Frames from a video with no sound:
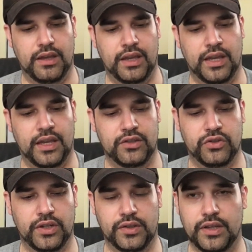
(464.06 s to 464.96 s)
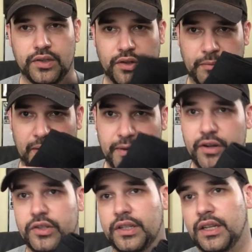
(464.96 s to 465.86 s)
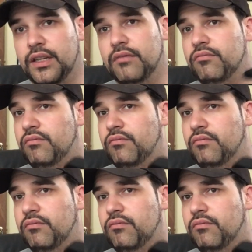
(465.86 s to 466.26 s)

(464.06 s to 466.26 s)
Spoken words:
and just this on my bare skin.